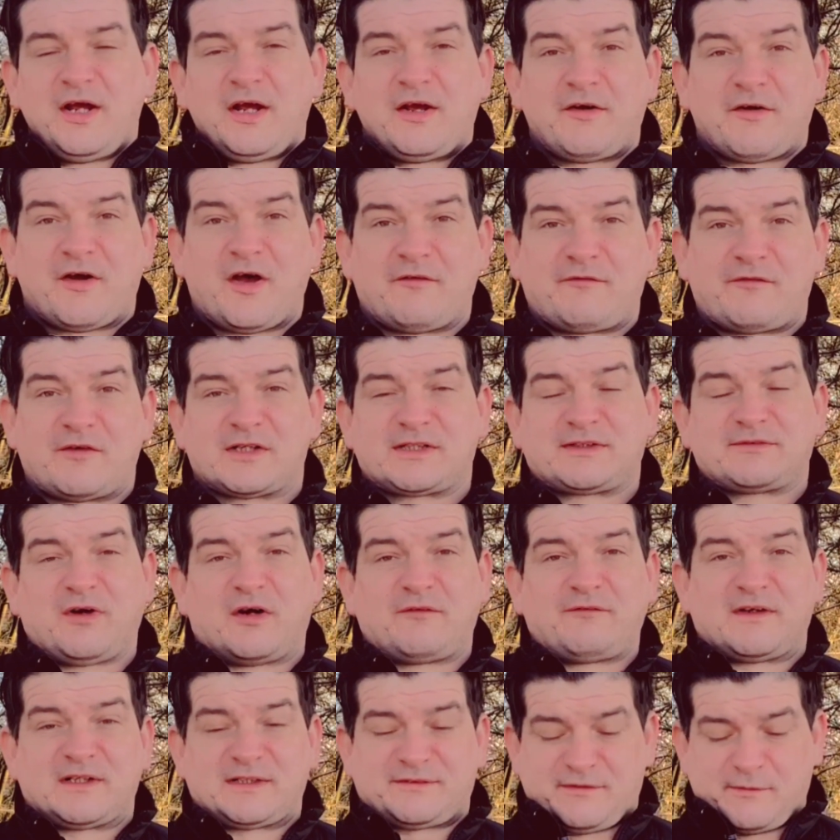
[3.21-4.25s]
First of all,
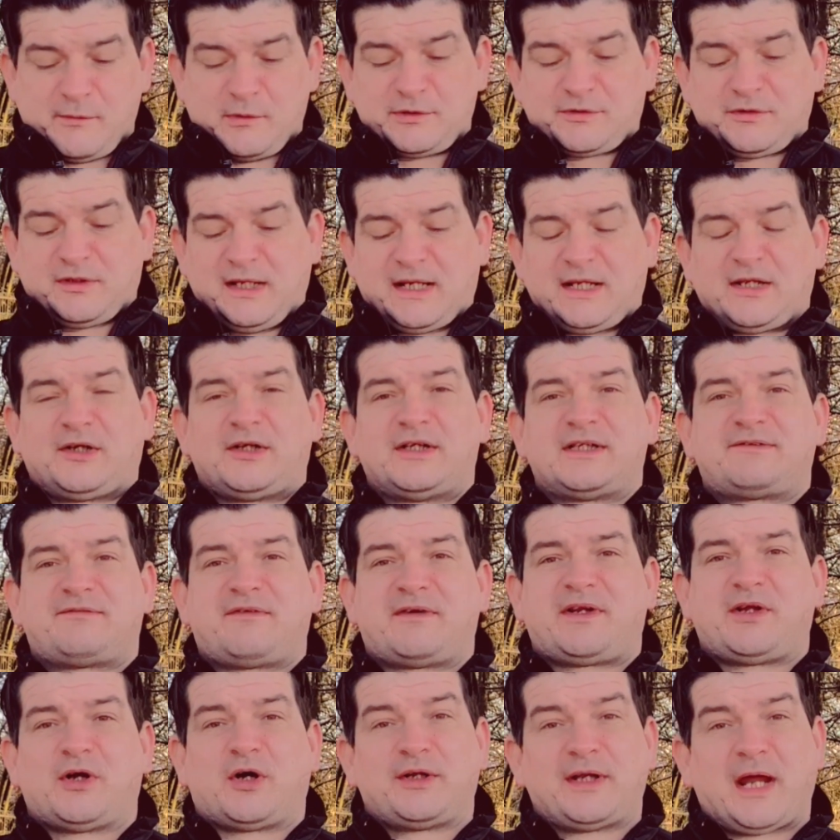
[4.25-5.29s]
thanks very much for clicking on this video.